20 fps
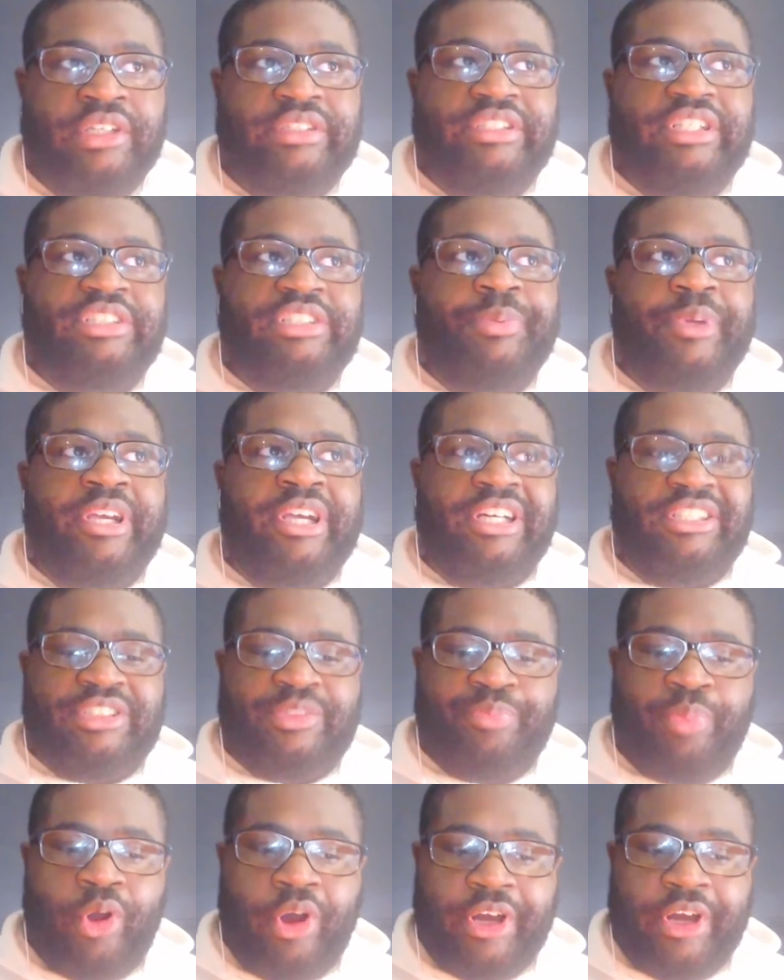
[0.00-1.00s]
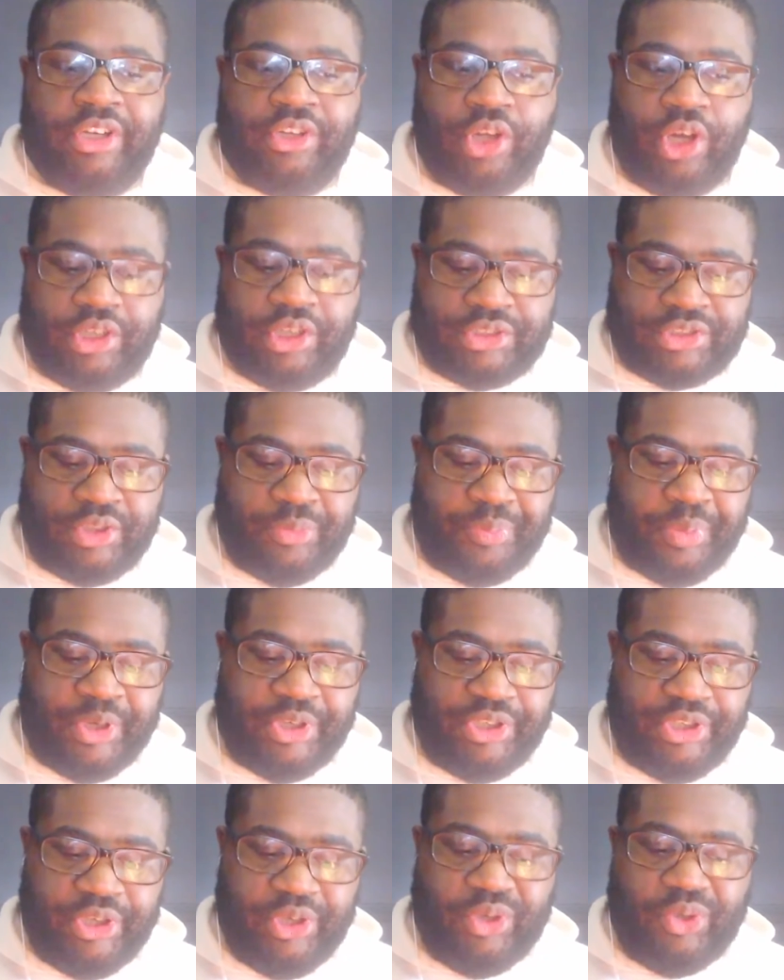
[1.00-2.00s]
Sparty lost to
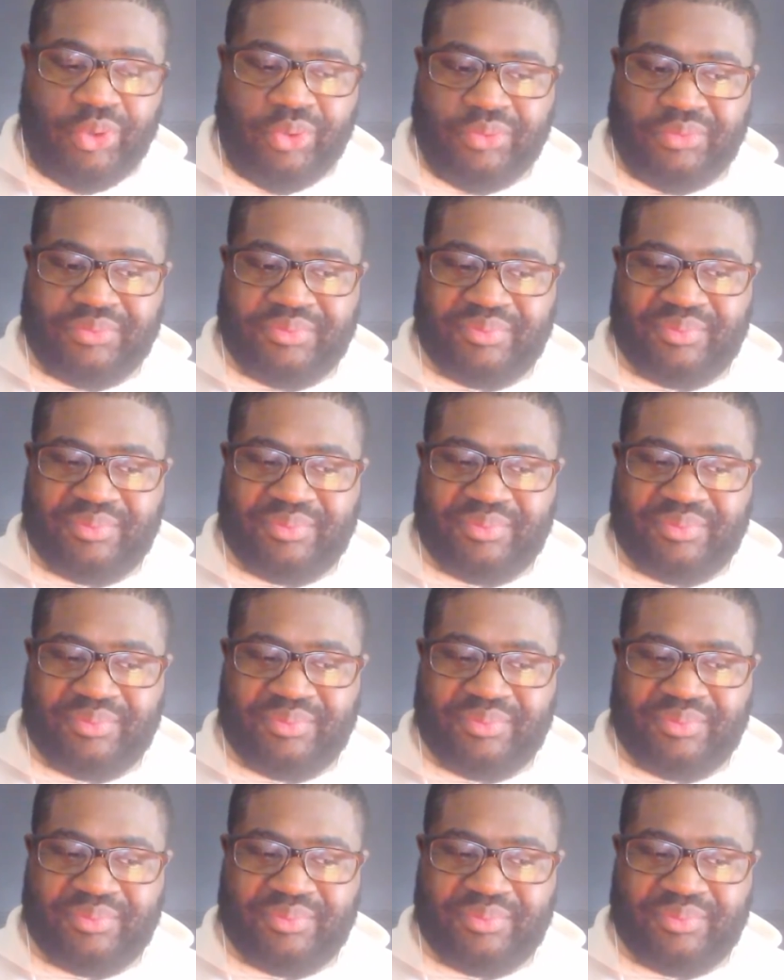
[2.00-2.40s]
Purdue?